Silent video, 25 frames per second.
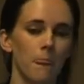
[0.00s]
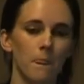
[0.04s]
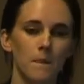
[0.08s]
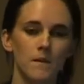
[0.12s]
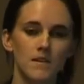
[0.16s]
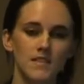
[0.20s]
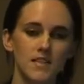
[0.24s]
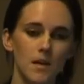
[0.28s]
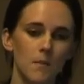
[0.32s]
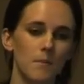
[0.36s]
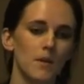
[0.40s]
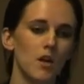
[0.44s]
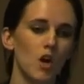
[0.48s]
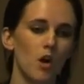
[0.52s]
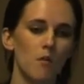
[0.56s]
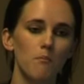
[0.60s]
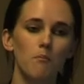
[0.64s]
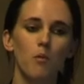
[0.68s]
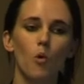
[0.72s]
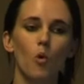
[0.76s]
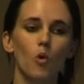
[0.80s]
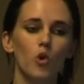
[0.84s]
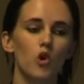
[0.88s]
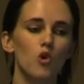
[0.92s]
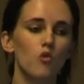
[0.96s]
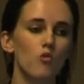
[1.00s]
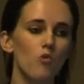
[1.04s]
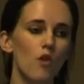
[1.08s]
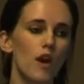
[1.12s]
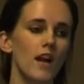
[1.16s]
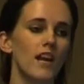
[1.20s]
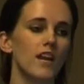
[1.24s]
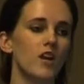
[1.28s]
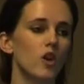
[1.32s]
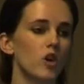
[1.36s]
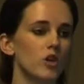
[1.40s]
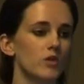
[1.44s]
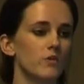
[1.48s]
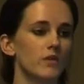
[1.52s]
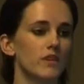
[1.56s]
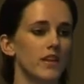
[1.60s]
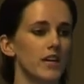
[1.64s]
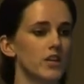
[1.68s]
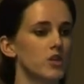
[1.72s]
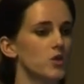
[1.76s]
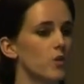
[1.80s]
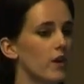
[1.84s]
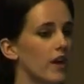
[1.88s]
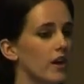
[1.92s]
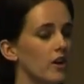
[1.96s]
somebody on board who really knows what they're
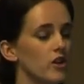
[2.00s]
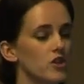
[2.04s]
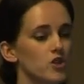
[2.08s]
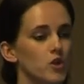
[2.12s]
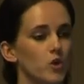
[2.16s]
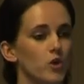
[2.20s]
doing because